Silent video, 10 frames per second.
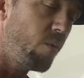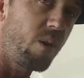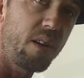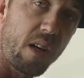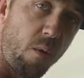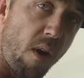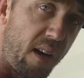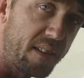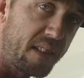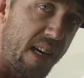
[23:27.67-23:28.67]
we're only going to
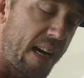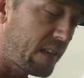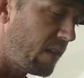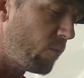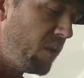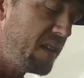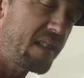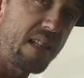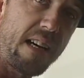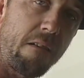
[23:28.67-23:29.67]
weld and tack on one
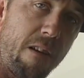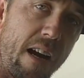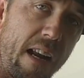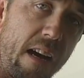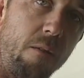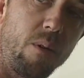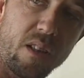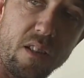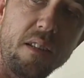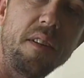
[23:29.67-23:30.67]
side right now. We're
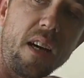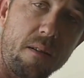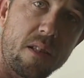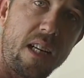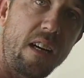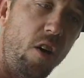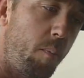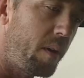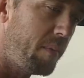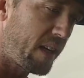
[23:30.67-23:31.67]
going to leave the other side
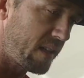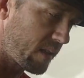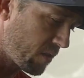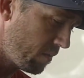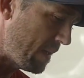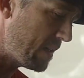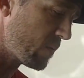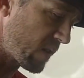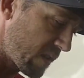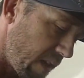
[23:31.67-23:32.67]
open because the tube
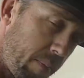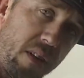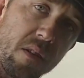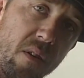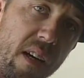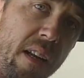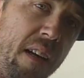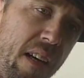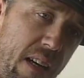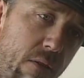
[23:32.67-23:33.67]
ends will slip into it,
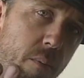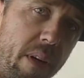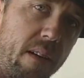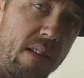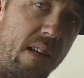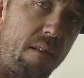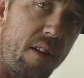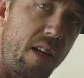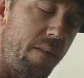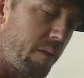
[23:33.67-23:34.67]
and we'll be able to set
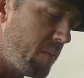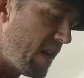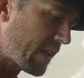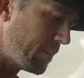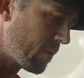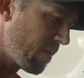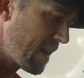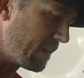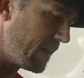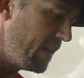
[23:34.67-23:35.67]
everything up for mock-up
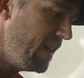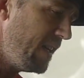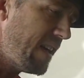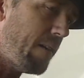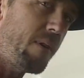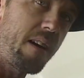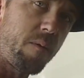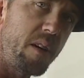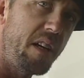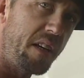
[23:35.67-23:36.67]
correctly. That way,
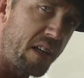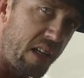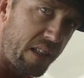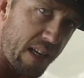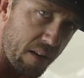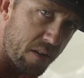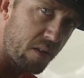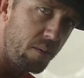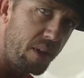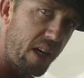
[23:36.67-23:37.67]
if we need to cut down the
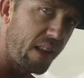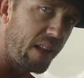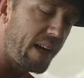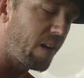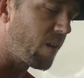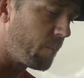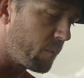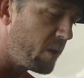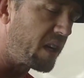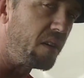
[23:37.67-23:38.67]
tube again later,
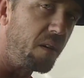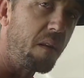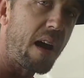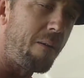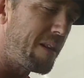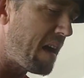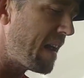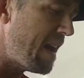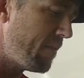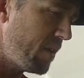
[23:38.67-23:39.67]
we can do that
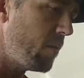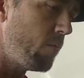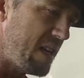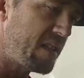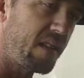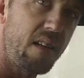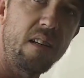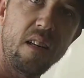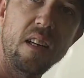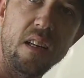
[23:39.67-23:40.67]
without having to waste
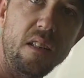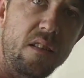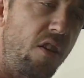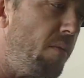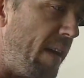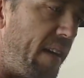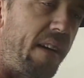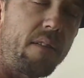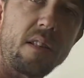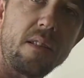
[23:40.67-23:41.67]
a tube
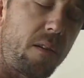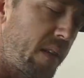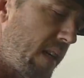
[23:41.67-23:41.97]
end every single